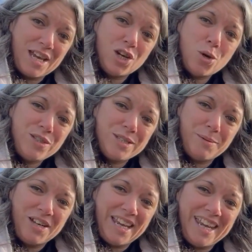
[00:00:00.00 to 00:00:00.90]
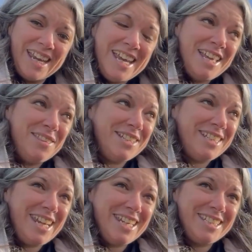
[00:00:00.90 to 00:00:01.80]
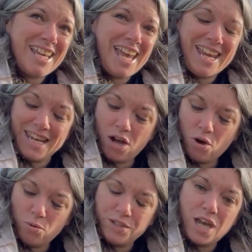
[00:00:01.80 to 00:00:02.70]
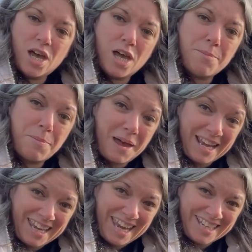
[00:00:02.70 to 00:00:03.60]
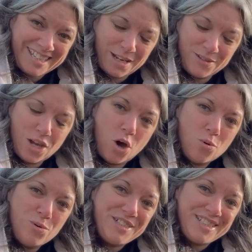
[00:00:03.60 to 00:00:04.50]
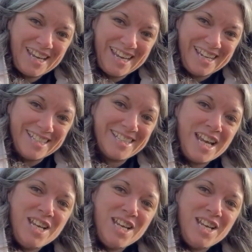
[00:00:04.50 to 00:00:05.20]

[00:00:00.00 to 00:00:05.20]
And ultimately, this is a old herb packet, so it's old seeds.